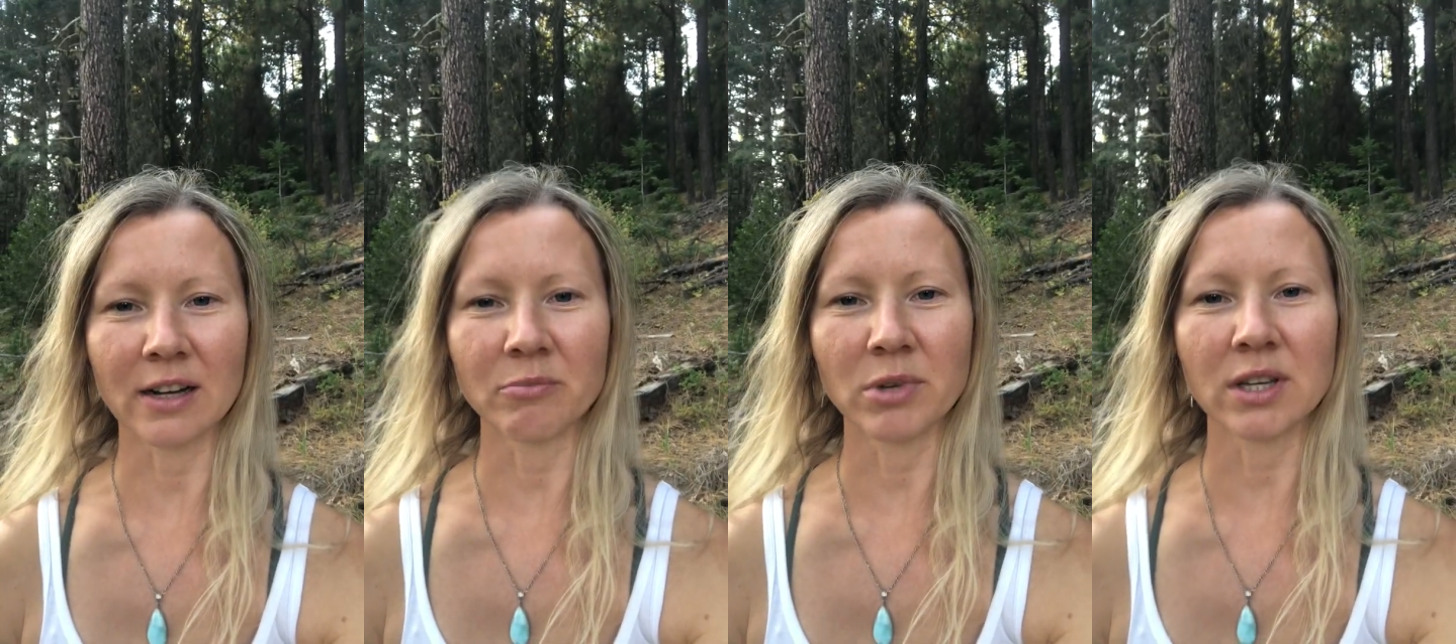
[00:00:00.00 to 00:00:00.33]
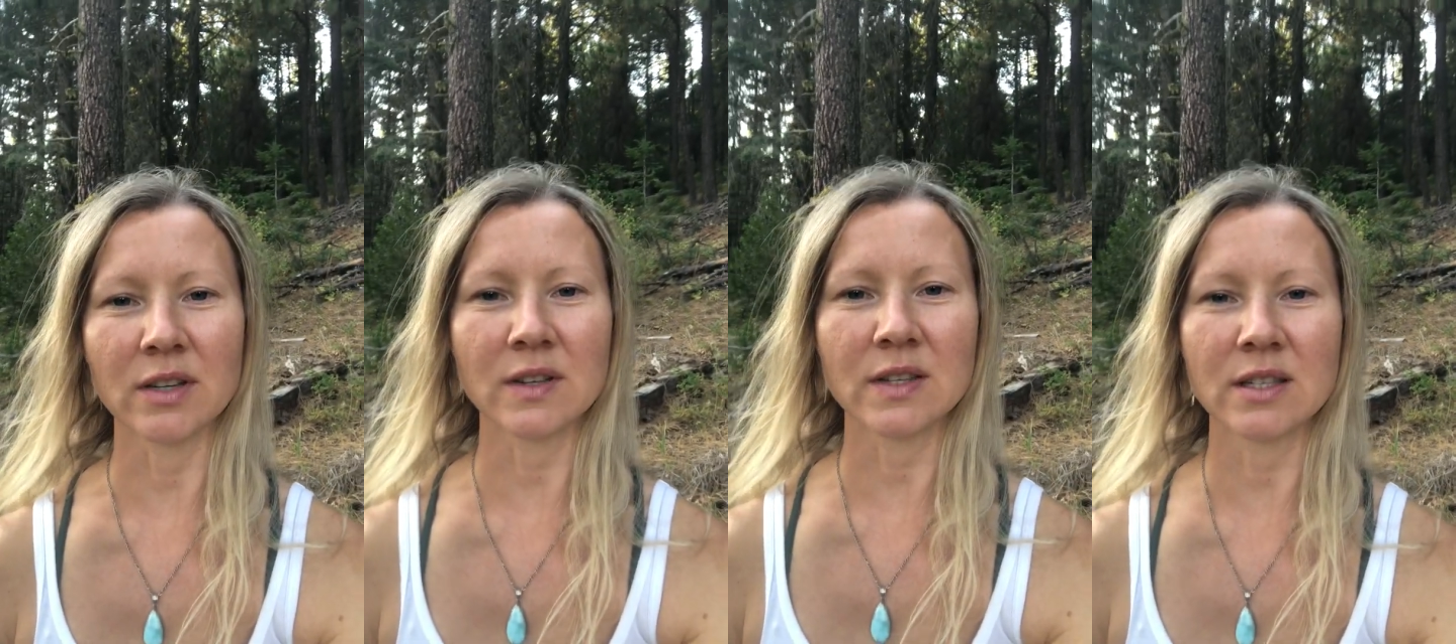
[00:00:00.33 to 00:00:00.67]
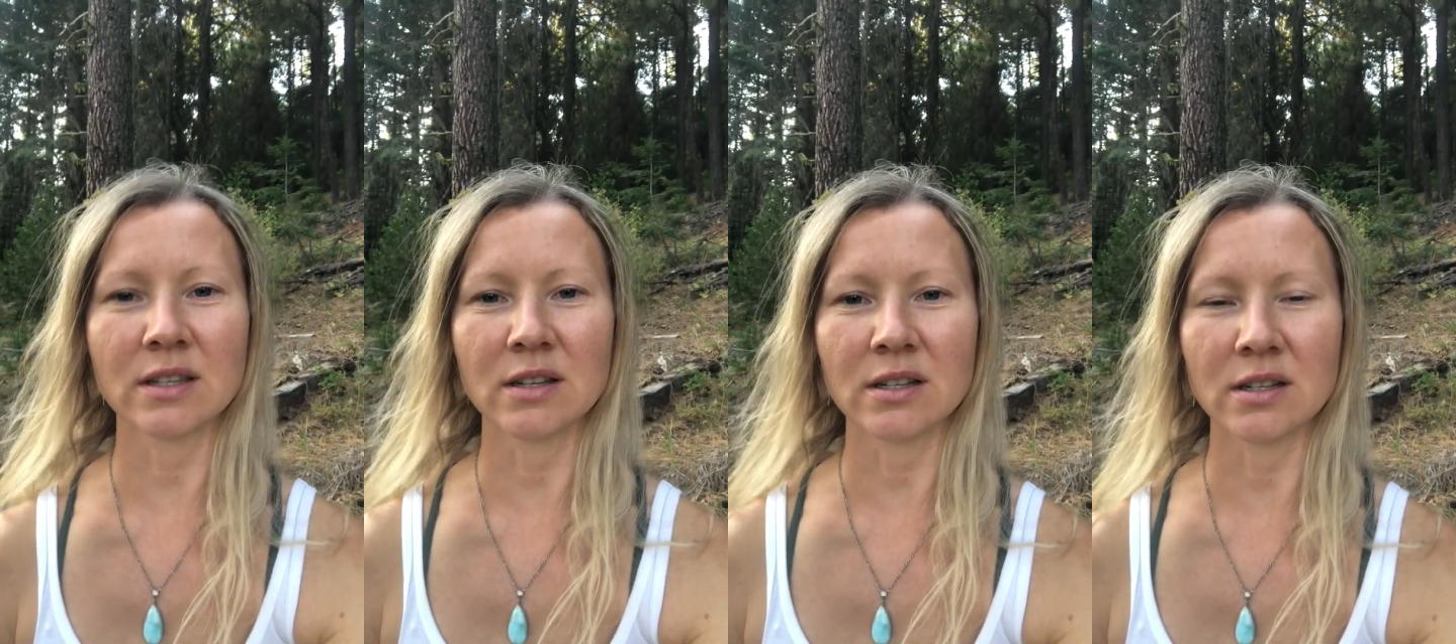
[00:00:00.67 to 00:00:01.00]
Because
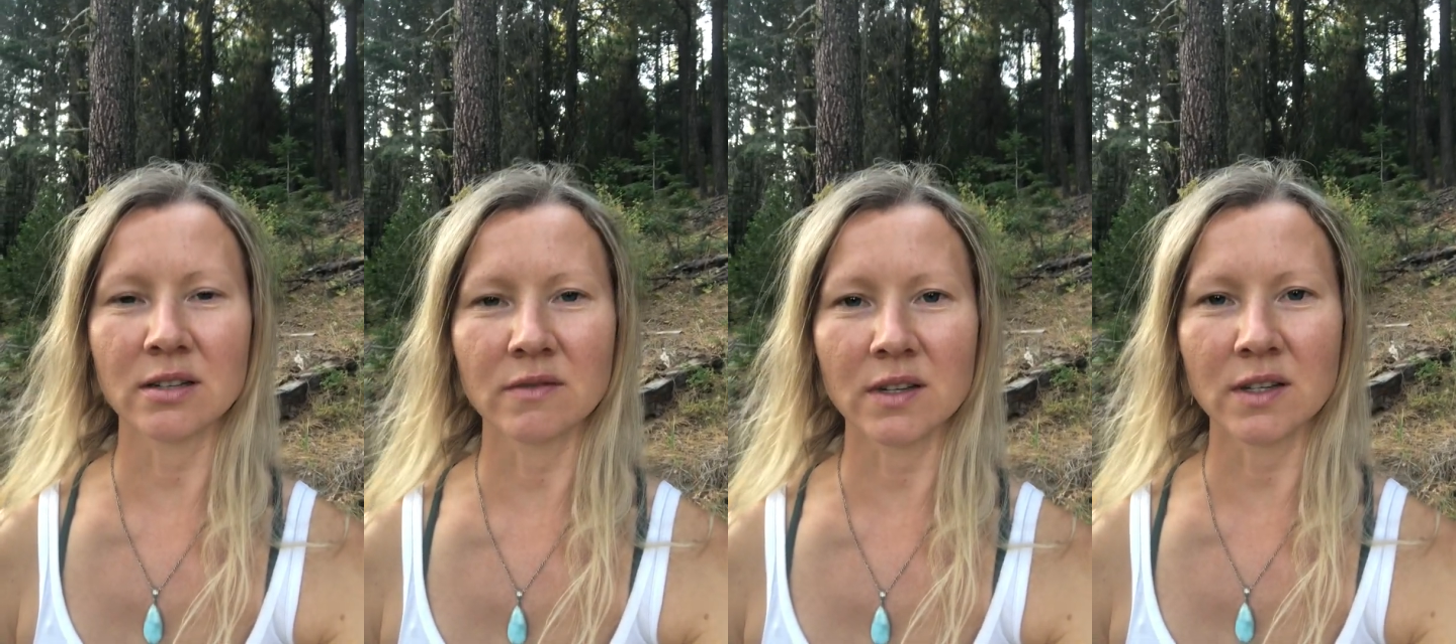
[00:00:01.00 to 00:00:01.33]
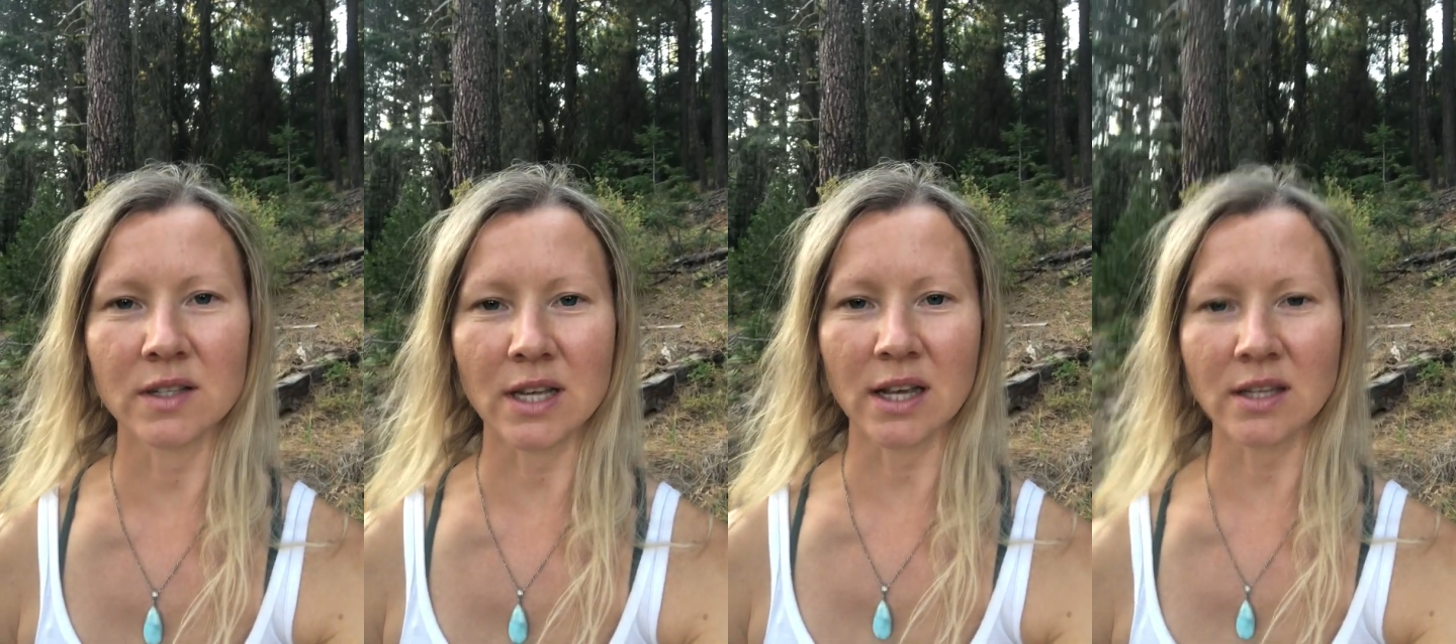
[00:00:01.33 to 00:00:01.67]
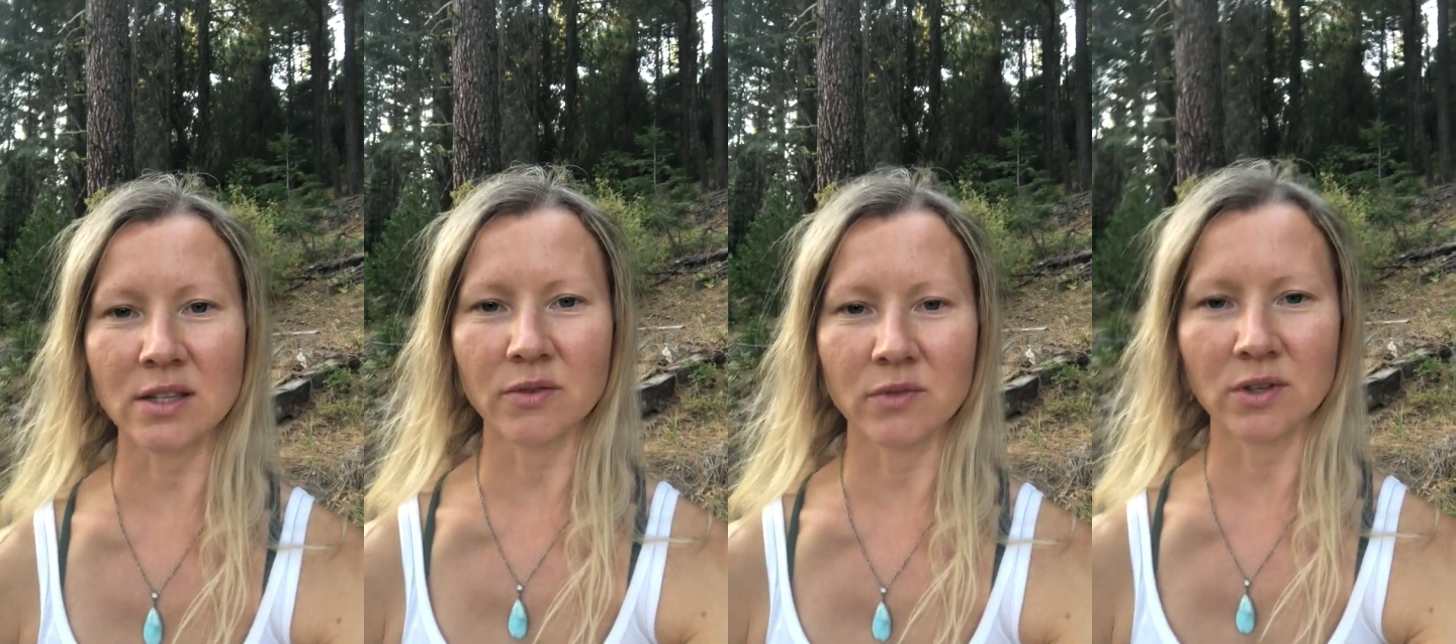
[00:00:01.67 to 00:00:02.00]
the
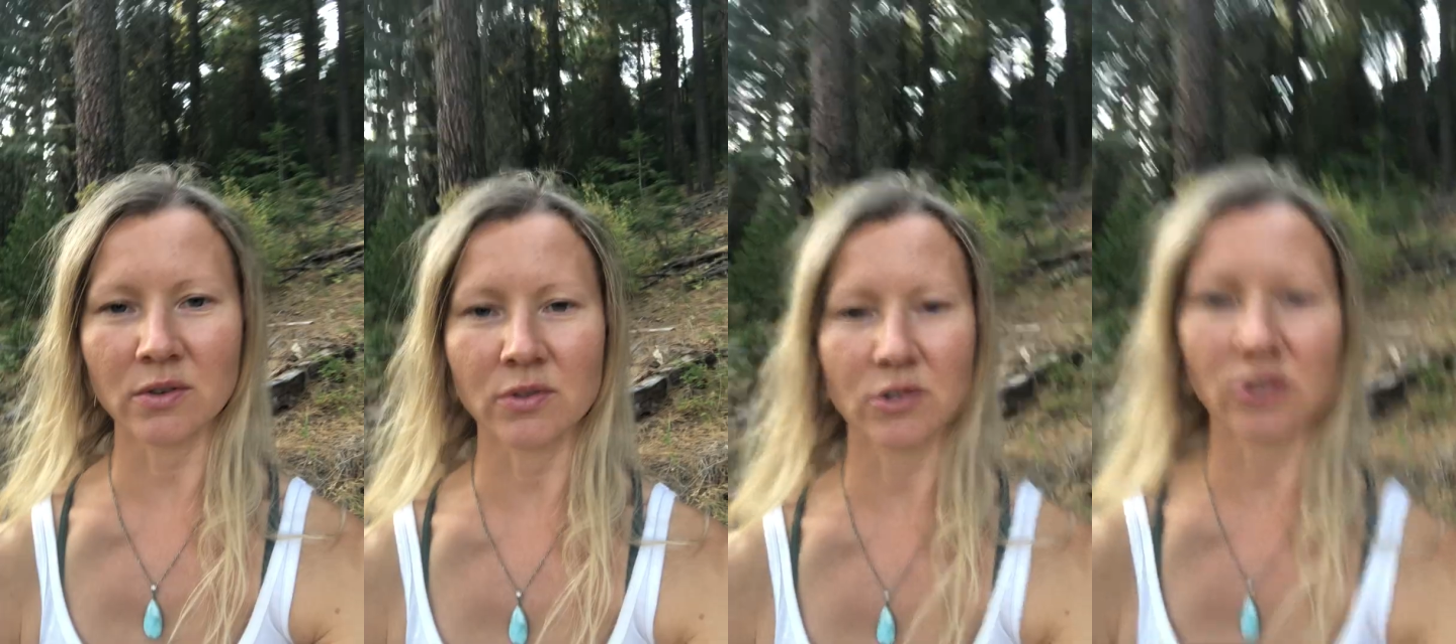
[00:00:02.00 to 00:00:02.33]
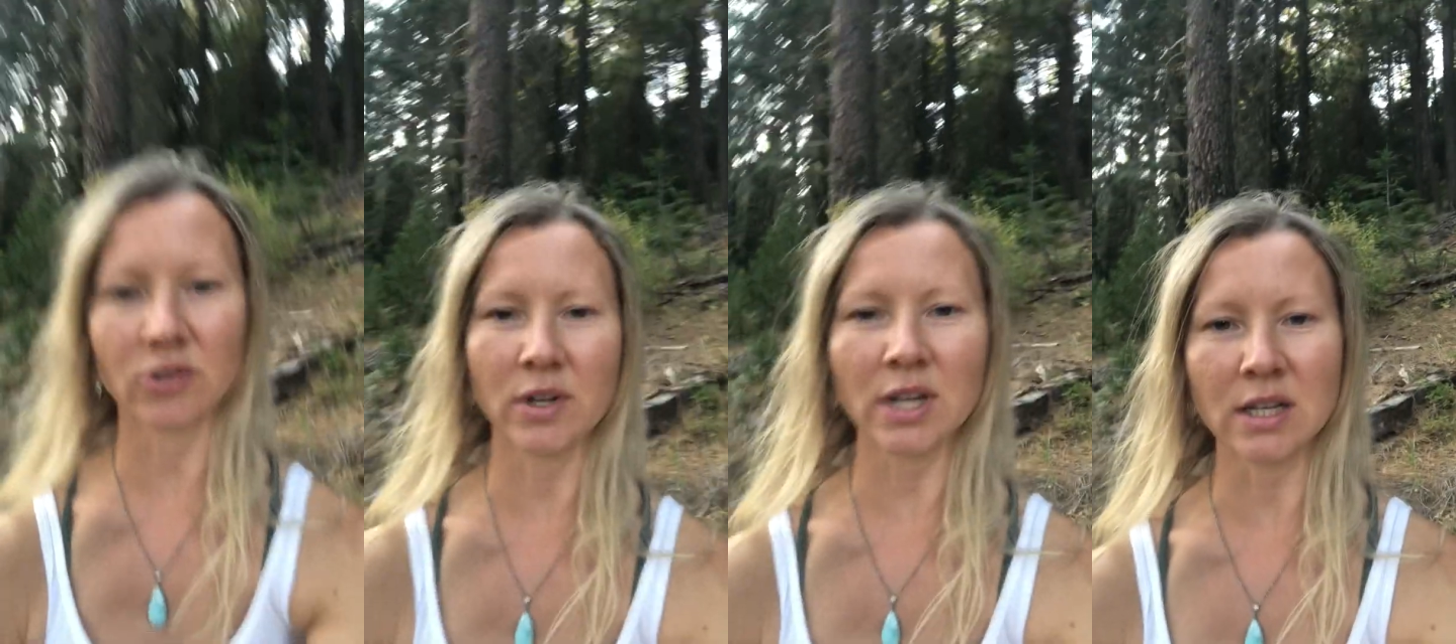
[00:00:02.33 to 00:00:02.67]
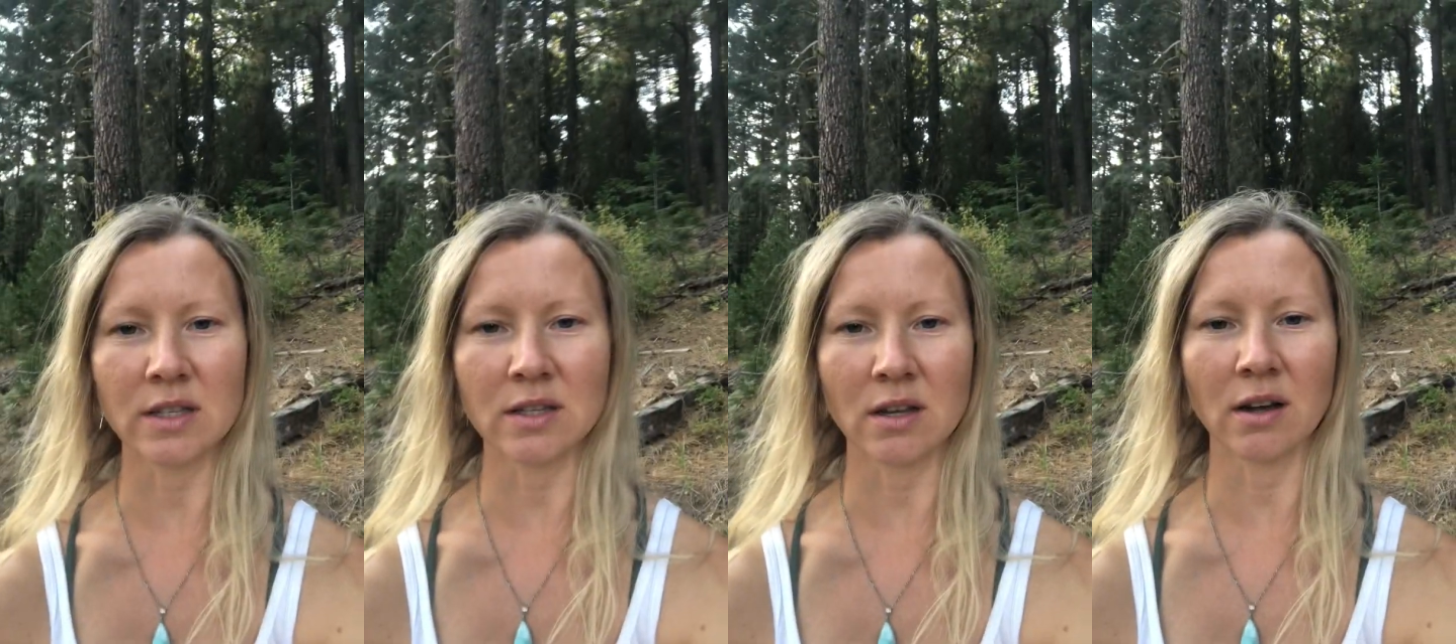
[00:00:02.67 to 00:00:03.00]
size of those
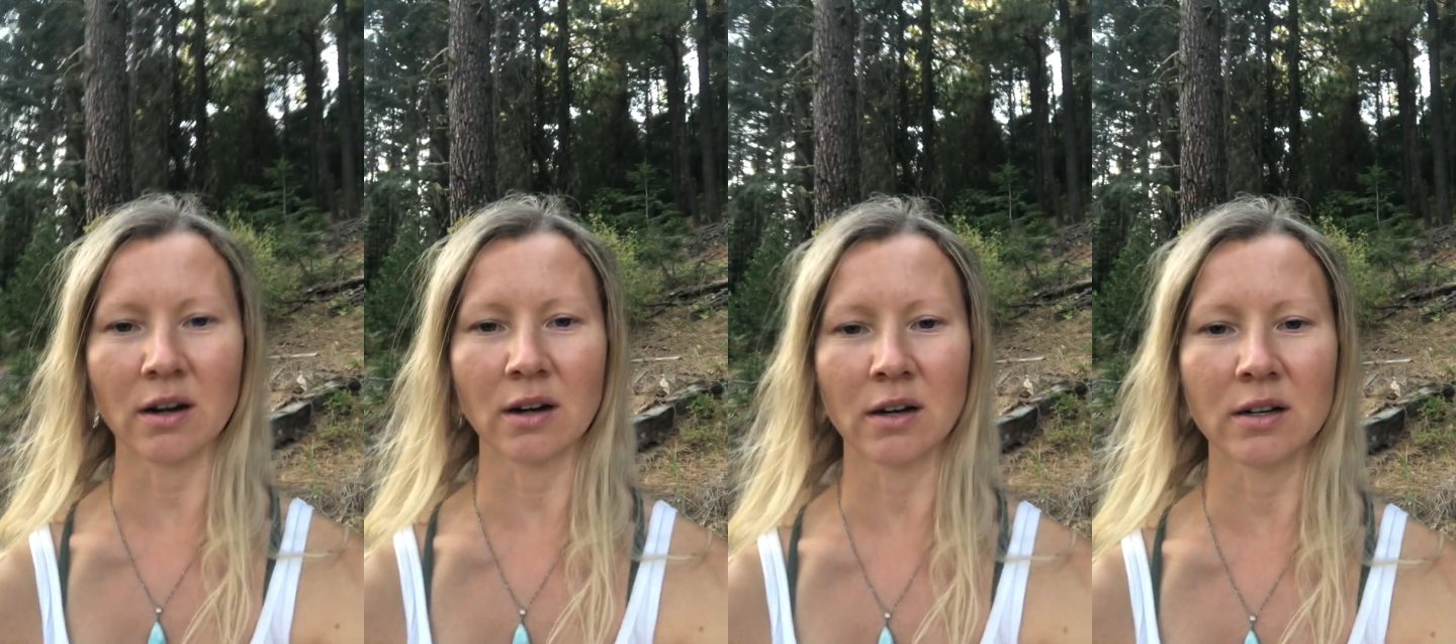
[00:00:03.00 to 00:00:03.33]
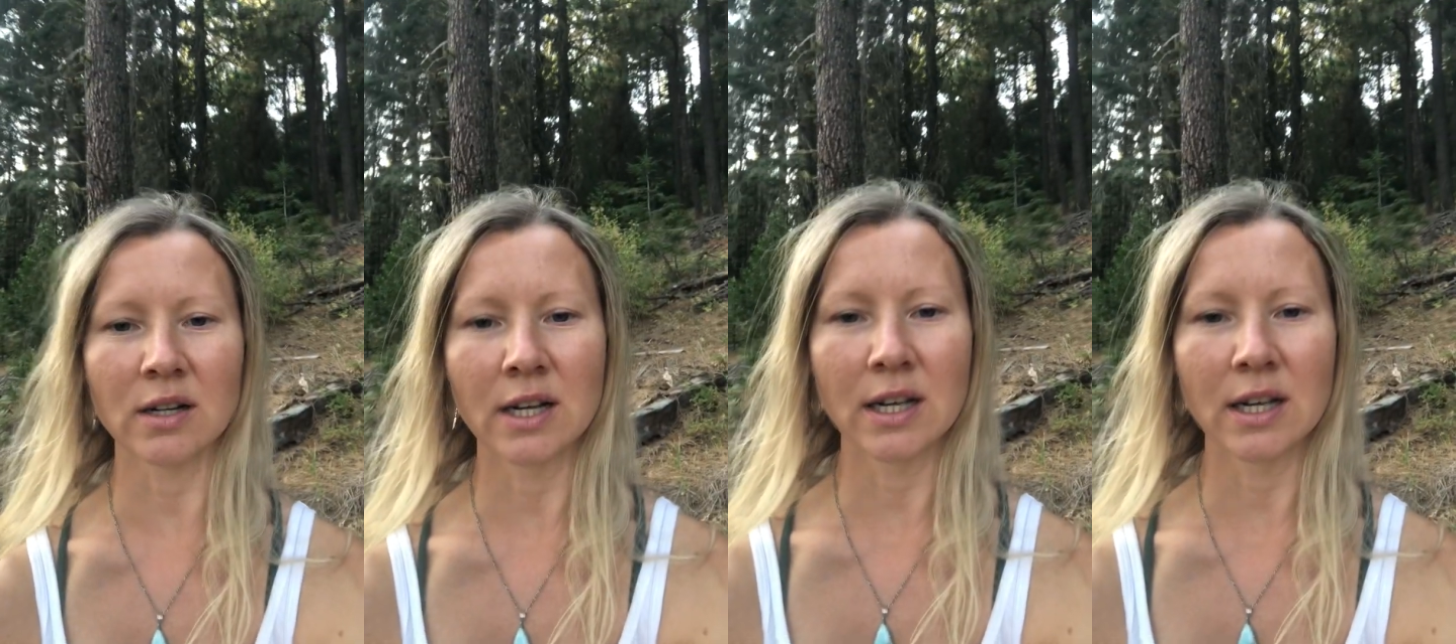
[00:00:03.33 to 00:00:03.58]
trees are,